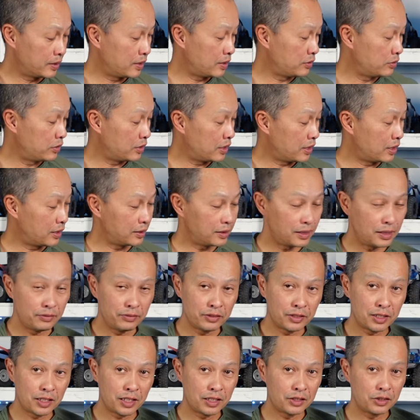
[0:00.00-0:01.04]
and you got
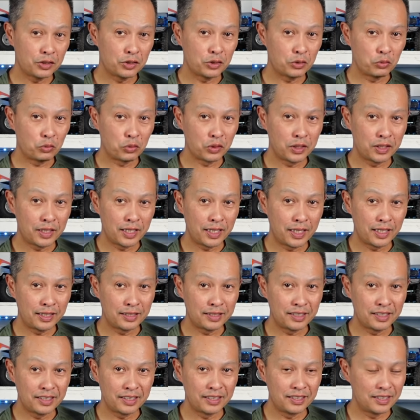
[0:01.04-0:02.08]
even got your
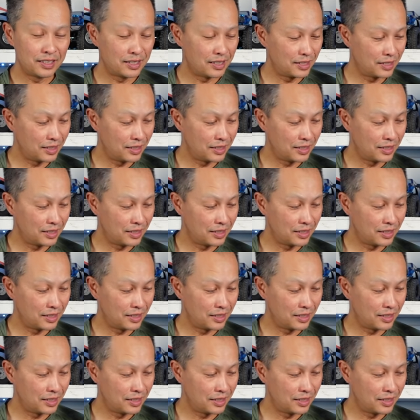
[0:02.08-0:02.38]
one-handed